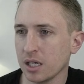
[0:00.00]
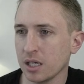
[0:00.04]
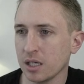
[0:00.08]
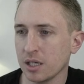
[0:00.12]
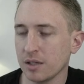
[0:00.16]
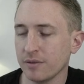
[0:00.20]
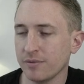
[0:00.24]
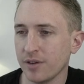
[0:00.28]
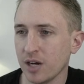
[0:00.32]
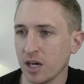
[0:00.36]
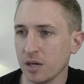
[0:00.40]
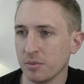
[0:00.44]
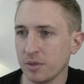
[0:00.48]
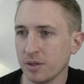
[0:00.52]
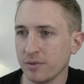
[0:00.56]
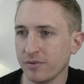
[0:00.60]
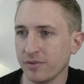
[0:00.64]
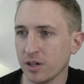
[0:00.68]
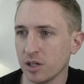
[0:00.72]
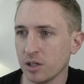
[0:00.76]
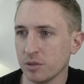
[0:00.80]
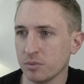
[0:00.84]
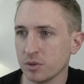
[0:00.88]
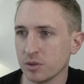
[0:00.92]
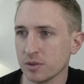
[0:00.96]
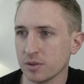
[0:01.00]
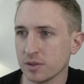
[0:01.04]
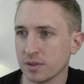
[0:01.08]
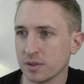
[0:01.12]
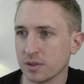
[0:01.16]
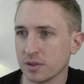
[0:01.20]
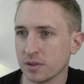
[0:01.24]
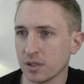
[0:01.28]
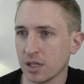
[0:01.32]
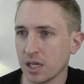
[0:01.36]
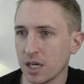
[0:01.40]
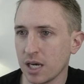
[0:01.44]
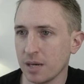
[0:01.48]
environment
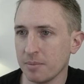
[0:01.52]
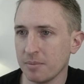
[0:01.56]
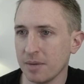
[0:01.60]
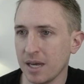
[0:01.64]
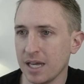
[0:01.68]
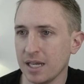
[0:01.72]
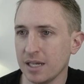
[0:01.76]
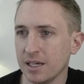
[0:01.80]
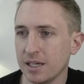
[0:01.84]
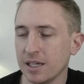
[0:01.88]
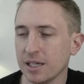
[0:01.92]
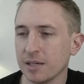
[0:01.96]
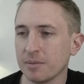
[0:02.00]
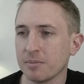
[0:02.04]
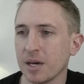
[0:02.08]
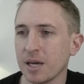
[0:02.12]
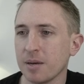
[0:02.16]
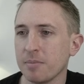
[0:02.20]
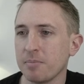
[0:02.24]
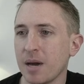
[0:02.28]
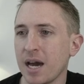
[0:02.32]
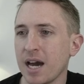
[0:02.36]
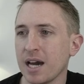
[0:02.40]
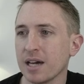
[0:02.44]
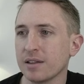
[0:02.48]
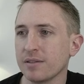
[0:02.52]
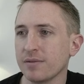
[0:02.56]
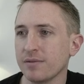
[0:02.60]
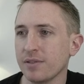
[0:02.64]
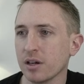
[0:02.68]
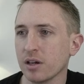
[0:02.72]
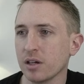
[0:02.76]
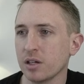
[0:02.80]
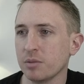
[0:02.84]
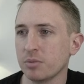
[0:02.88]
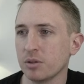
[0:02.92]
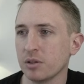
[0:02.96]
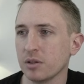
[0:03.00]
variables. I'm editing my path
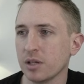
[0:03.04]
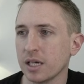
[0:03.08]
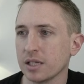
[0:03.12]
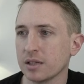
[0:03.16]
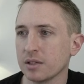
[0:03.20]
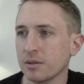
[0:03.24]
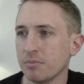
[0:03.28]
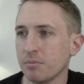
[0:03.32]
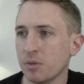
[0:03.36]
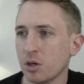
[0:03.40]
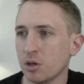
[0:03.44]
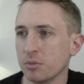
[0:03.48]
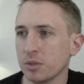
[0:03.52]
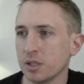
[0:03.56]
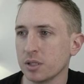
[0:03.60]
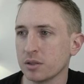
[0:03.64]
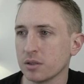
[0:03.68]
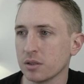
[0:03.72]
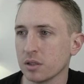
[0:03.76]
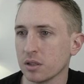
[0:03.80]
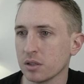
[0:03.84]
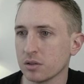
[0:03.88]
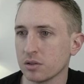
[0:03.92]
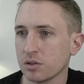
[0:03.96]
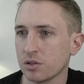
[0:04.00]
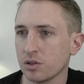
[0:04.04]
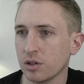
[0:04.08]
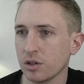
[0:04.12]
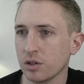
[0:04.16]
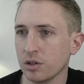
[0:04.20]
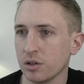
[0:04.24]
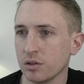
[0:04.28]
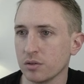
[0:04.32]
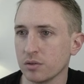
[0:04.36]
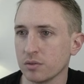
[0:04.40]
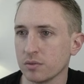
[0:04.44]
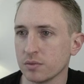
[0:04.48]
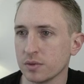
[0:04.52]
variable at the moment. I'll show
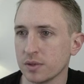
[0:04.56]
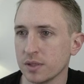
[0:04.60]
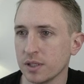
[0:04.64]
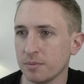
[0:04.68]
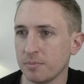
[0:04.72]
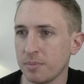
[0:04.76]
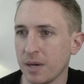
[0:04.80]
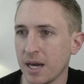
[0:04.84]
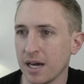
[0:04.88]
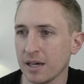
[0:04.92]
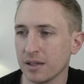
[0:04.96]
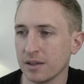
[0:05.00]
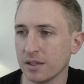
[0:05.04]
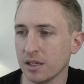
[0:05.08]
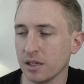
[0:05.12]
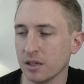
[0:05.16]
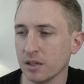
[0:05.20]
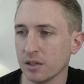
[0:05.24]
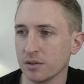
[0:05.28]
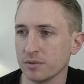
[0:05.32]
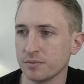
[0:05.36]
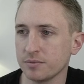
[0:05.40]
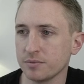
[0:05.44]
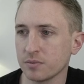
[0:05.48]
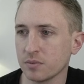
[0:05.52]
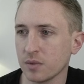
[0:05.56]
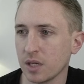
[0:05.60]
you, see path here.